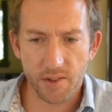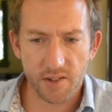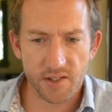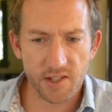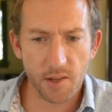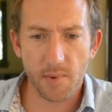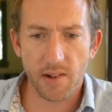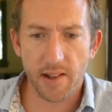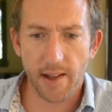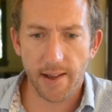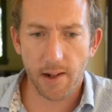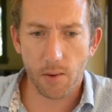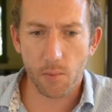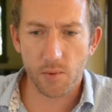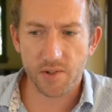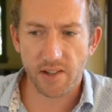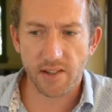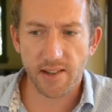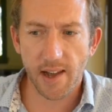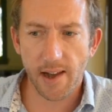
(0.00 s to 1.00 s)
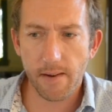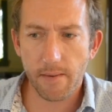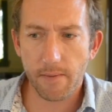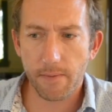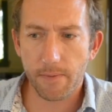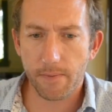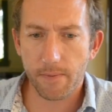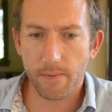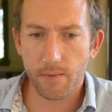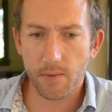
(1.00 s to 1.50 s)
the simulator was it
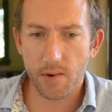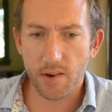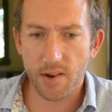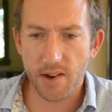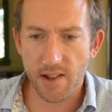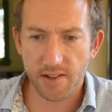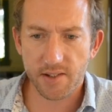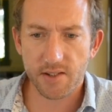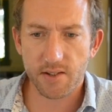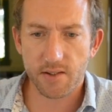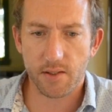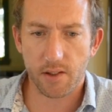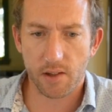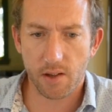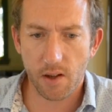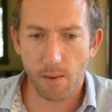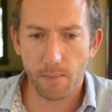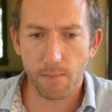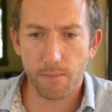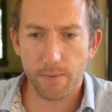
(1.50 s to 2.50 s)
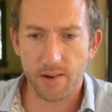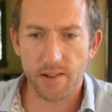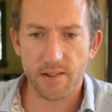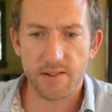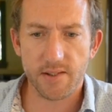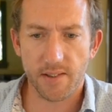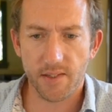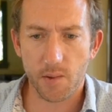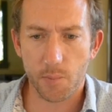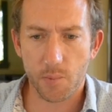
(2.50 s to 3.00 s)
gave Nest the
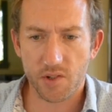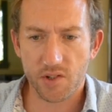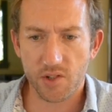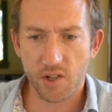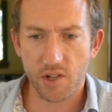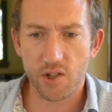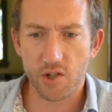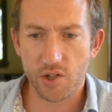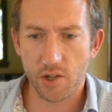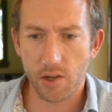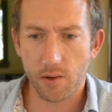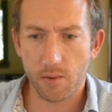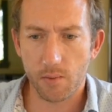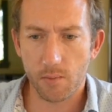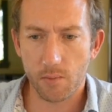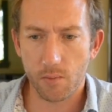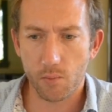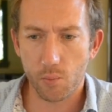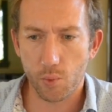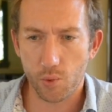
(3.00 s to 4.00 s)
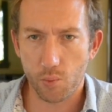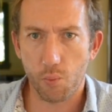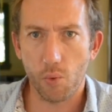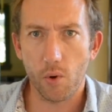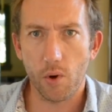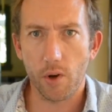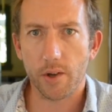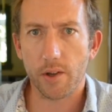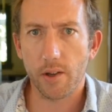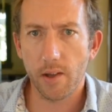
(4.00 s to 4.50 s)
confidence that the procedure would
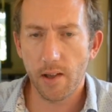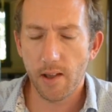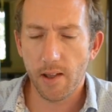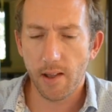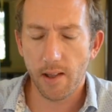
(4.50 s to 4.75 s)
work,